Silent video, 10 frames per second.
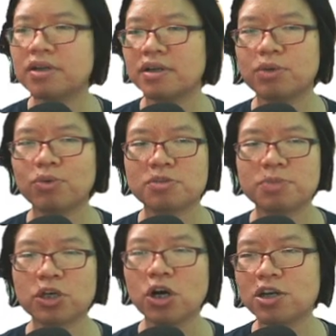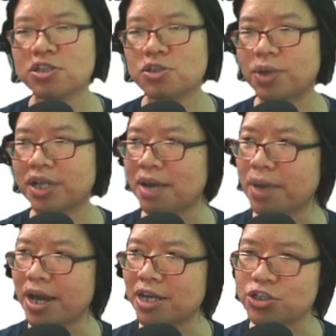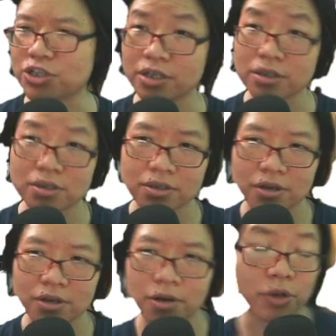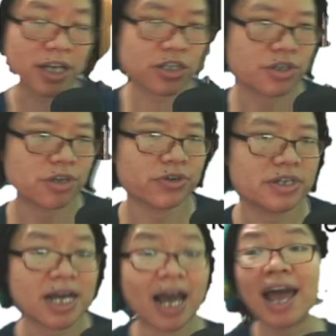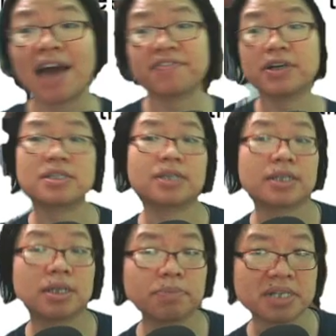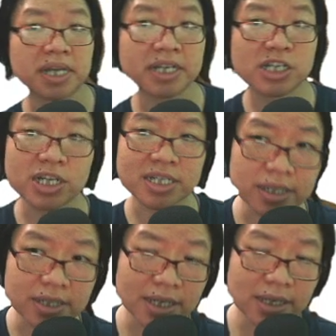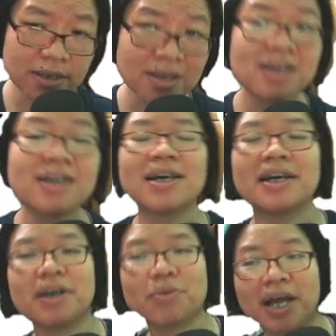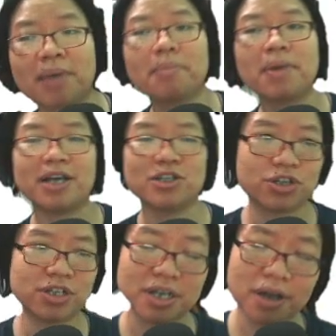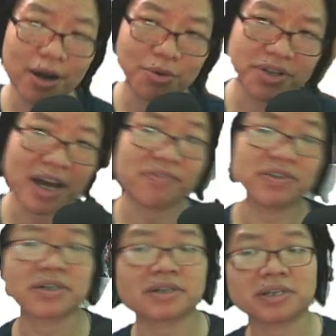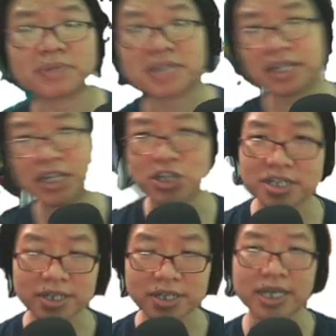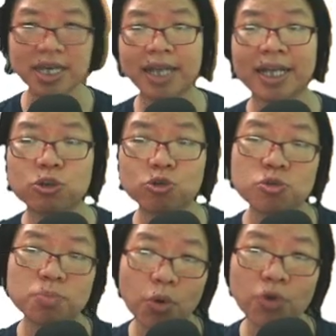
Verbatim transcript: it was because when I measure potential difference, I have a certain percentage uncertainty. And then when I measure the current, I have a certain percentage uncertainty. And I use both